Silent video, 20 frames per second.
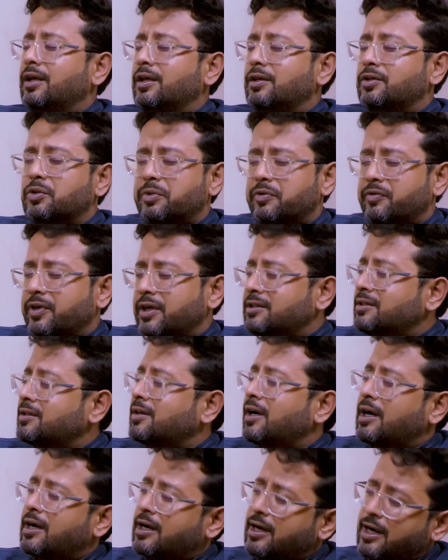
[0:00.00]

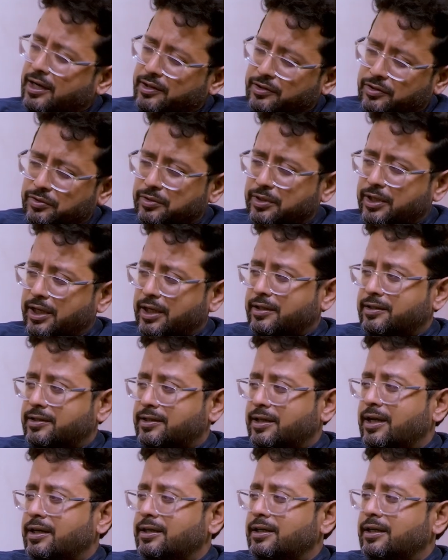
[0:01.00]
Supervisor has to take a
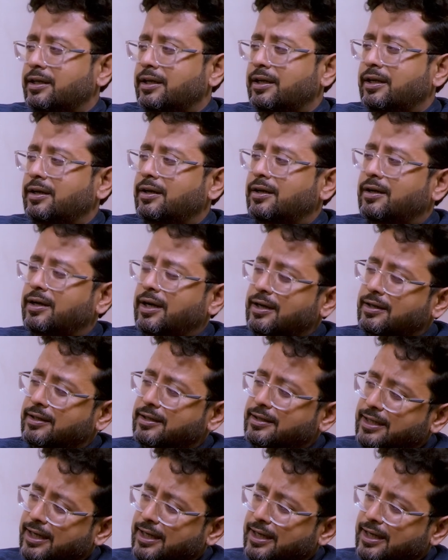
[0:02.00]
stand in here and